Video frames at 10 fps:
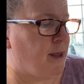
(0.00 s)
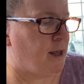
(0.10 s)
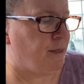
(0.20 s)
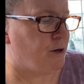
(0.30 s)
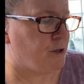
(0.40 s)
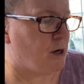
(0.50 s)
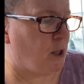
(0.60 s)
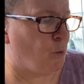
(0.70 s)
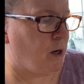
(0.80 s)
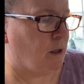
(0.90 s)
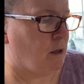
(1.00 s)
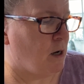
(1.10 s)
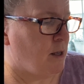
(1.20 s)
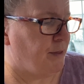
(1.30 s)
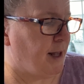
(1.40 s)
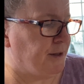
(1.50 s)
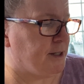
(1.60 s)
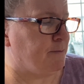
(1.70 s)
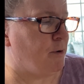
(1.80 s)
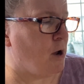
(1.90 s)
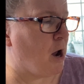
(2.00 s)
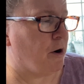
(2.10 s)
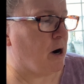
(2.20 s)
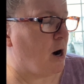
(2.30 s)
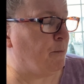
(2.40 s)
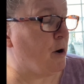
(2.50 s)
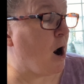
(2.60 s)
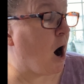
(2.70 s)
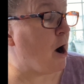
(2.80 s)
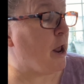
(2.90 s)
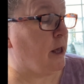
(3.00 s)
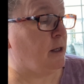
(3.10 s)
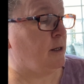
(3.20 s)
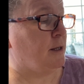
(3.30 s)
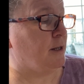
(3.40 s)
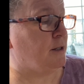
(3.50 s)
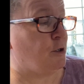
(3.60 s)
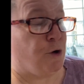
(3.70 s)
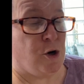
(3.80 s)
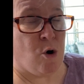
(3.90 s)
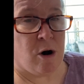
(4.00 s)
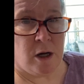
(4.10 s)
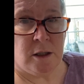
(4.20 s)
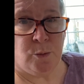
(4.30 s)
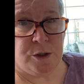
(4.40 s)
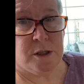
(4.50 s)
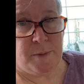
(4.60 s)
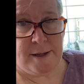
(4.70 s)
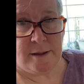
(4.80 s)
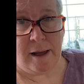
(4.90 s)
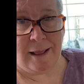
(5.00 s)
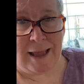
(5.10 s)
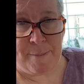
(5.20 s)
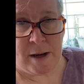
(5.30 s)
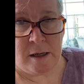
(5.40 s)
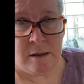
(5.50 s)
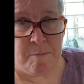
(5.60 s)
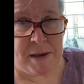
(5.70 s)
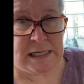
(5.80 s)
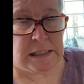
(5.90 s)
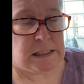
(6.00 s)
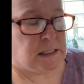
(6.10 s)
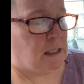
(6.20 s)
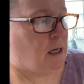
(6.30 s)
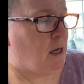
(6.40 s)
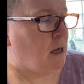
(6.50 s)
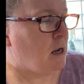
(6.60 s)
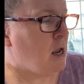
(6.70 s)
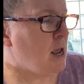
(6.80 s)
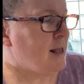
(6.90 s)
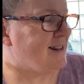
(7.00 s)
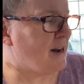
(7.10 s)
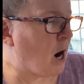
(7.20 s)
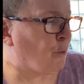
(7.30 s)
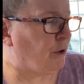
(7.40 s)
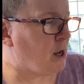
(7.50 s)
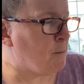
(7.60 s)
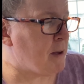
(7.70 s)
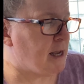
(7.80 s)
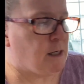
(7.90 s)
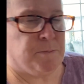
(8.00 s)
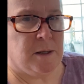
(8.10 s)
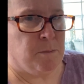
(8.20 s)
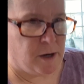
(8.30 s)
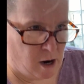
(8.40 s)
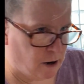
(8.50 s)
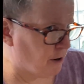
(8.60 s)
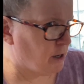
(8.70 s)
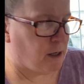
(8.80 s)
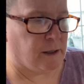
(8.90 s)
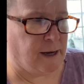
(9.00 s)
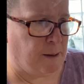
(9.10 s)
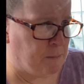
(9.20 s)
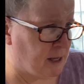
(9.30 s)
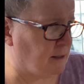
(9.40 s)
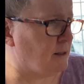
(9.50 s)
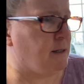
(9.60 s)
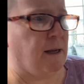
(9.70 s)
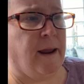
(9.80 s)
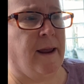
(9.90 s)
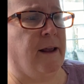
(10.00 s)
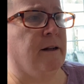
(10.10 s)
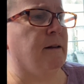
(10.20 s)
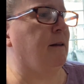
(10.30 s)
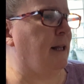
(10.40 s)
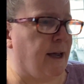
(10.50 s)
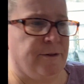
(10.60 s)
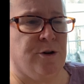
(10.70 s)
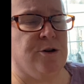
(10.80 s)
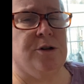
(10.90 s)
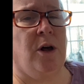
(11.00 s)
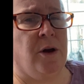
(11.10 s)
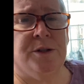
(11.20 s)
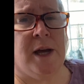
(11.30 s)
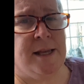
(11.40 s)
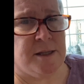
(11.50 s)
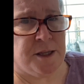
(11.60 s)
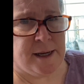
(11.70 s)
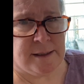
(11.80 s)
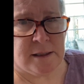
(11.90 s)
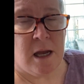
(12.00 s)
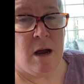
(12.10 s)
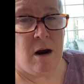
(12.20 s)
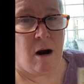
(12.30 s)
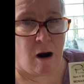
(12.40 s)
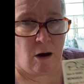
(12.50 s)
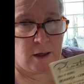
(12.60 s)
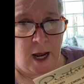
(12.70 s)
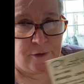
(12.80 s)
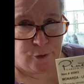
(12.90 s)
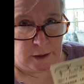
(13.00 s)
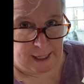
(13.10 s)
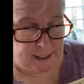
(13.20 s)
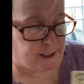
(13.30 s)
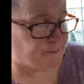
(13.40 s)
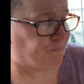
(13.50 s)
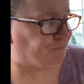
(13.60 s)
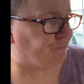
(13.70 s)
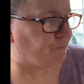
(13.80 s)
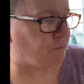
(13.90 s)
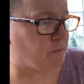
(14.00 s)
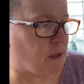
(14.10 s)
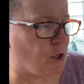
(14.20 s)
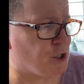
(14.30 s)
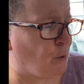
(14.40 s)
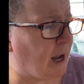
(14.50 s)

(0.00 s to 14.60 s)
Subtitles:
then there's another one that's Monarda Citriodora, which is basically lemon mint. Not really a mint, but Monarda and mint and lavender and all those kinds of things, all kind of related. So I